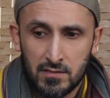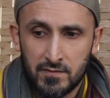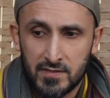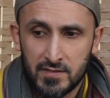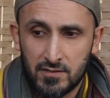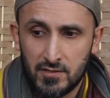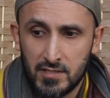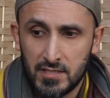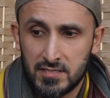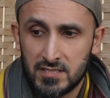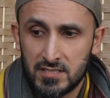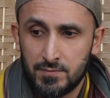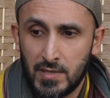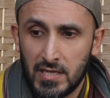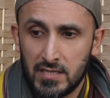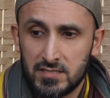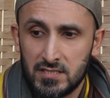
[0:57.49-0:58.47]
And of the
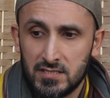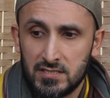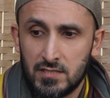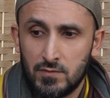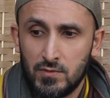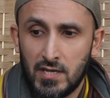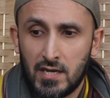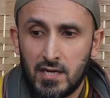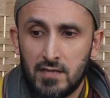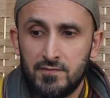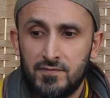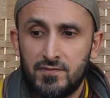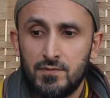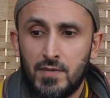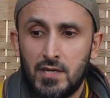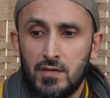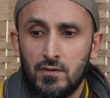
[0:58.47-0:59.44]
greatest blessings that we have
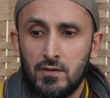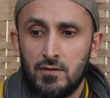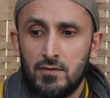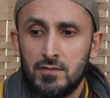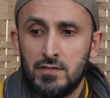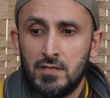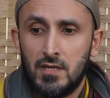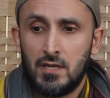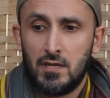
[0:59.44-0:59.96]
from our Lord